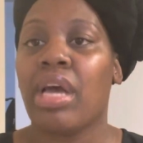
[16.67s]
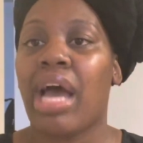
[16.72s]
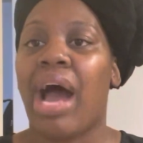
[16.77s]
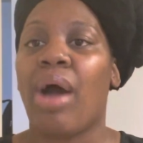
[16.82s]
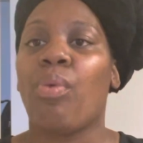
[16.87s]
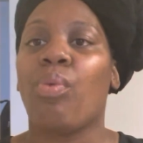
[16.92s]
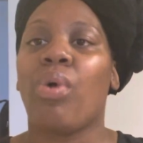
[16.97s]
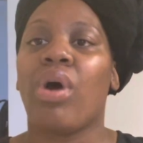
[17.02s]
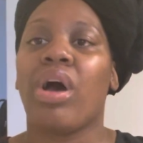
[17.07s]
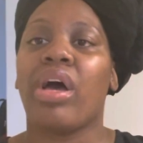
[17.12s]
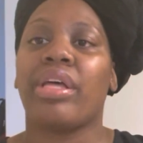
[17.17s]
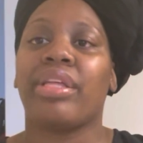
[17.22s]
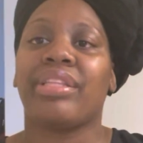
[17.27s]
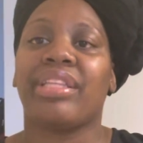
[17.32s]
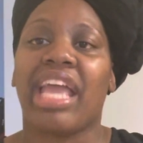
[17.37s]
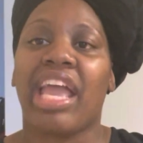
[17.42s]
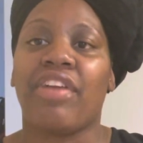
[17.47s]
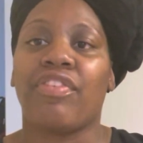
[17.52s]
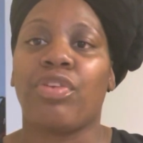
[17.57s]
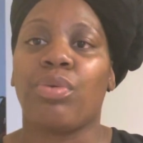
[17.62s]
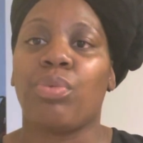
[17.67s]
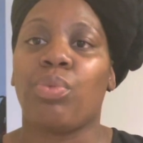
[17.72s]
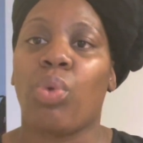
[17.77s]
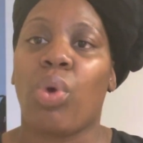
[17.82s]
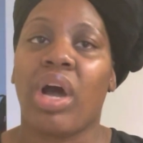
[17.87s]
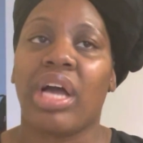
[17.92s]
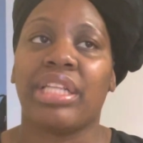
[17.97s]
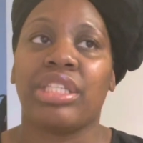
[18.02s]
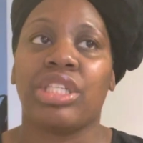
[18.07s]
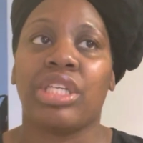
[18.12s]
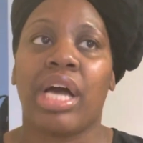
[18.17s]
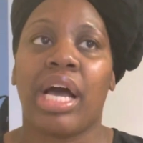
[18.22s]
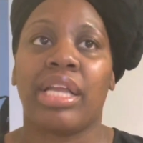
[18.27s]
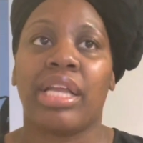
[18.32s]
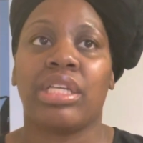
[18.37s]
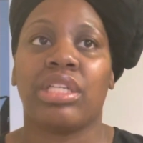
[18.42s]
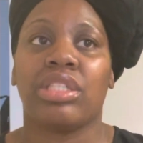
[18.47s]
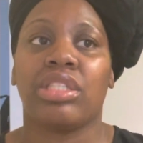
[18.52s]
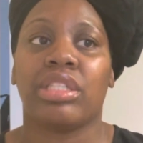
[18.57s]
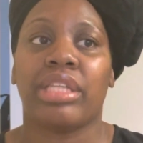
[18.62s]
I want everyone to
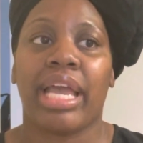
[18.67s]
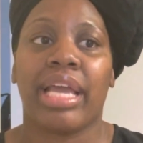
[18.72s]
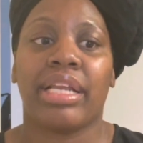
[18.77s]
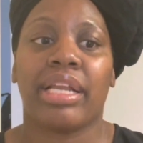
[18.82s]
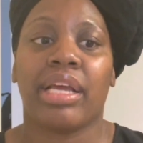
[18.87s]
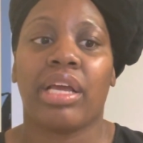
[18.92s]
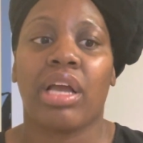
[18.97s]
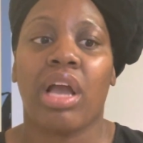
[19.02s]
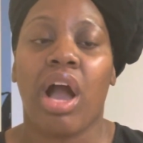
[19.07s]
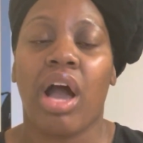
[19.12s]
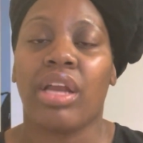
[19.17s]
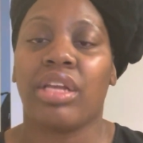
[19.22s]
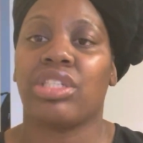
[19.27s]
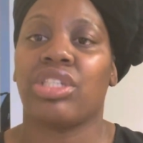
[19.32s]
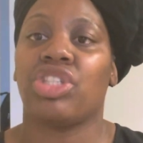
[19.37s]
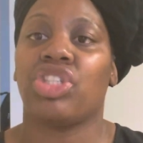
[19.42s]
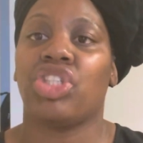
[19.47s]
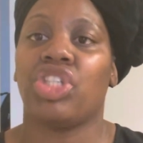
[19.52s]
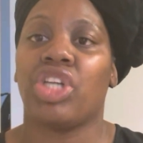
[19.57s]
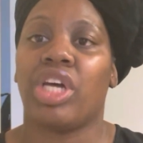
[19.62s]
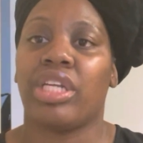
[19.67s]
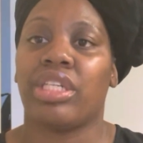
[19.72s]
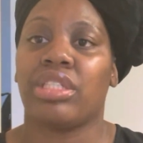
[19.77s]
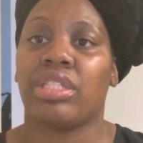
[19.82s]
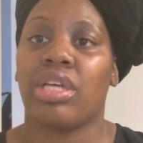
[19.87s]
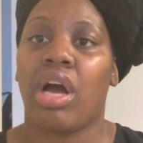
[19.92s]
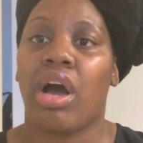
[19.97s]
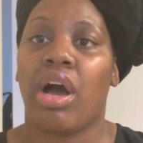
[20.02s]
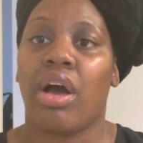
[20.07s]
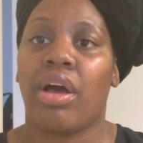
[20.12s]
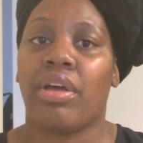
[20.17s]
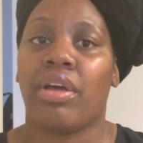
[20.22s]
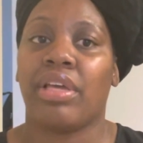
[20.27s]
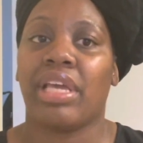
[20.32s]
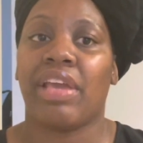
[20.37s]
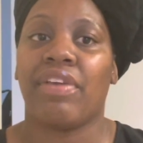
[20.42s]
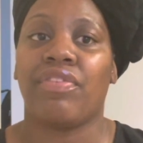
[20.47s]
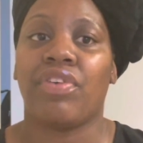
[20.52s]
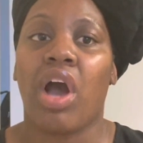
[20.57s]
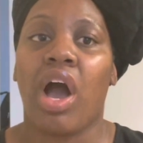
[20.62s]
understand that God is a jealous God.
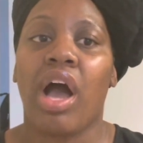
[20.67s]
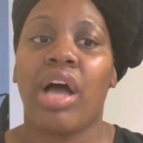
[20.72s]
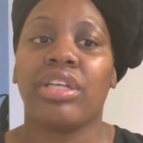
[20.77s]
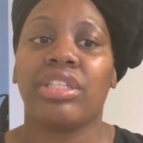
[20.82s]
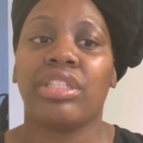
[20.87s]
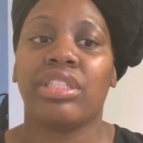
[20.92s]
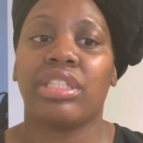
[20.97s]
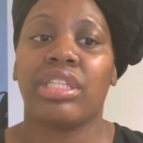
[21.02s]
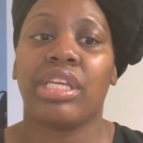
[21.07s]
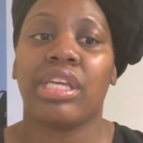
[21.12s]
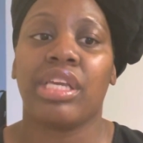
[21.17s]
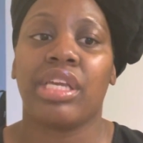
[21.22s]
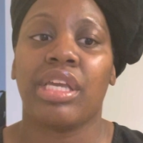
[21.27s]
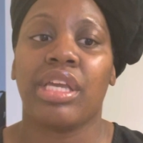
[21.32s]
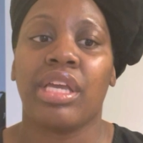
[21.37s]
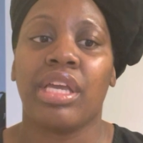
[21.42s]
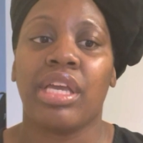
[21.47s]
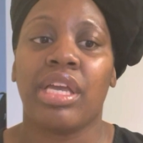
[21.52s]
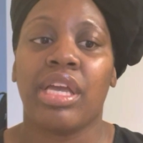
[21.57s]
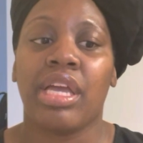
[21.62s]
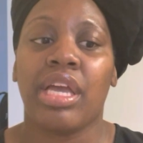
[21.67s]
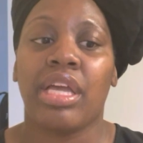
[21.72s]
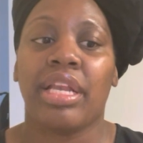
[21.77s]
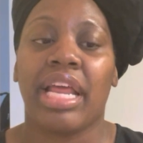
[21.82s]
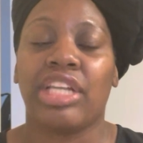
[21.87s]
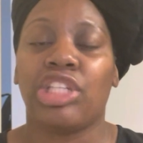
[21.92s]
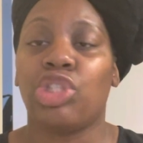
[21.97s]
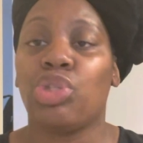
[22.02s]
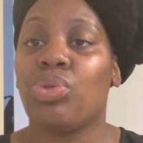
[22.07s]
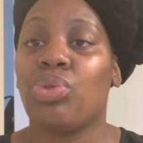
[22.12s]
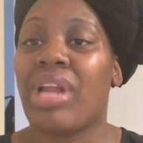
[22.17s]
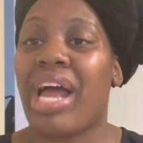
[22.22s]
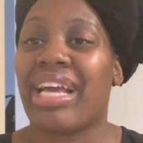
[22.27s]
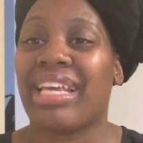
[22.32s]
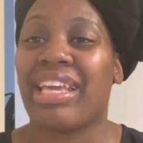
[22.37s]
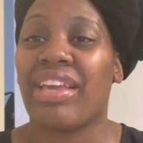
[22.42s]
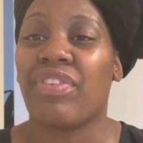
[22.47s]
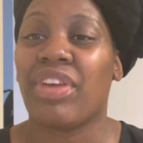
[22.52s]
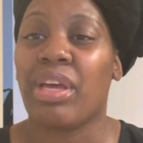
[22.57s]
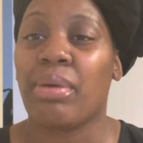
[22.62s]
If God see that you're not
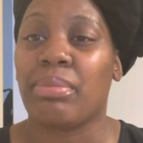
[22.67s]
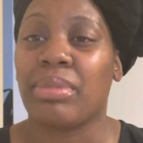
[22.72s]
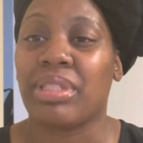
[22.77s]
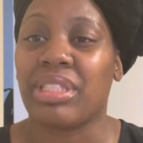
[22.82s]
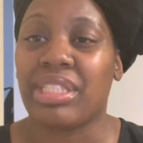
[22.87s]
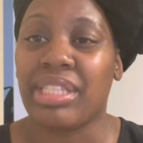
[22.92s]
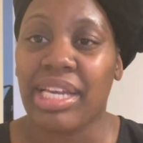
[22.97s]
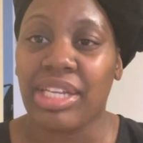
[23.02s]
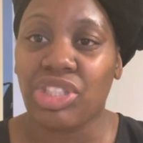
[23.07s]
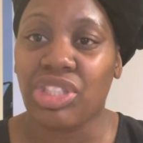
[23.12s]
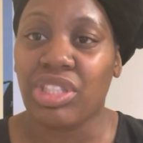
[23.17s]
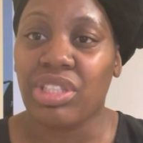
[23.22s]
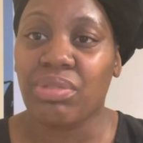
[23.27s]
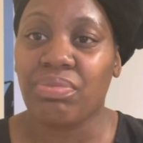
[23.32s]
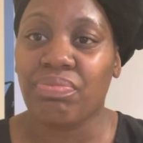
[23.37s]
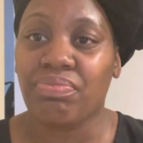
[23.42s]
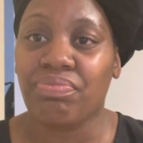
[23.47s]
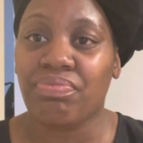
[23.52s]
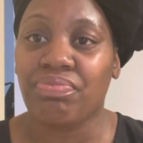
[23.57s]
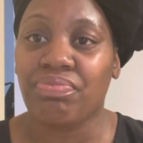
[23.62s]
giving him attention,